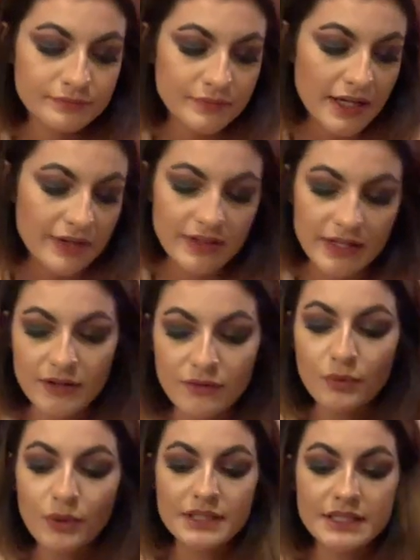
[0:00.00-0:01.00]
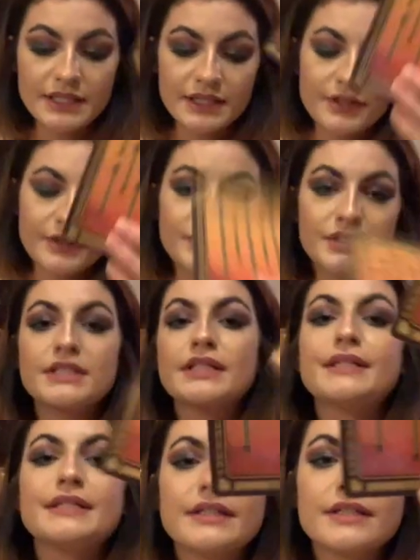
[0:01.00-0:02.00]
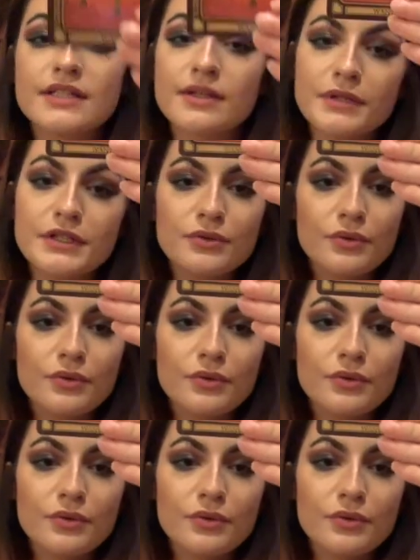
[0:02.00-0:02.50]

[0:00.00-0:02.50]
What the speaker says: I have the Eight of Wands here, which is ideas coming